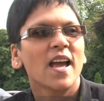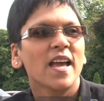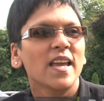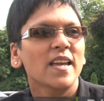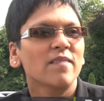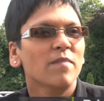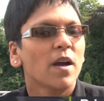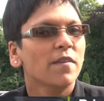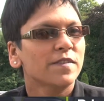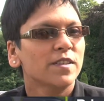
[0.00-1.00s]

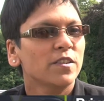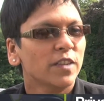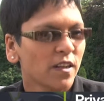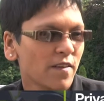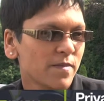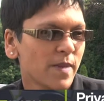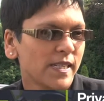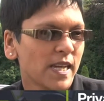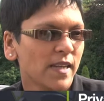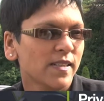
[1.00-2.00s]
After looking after my
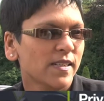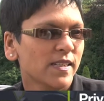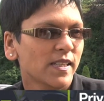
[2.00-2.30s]
dad,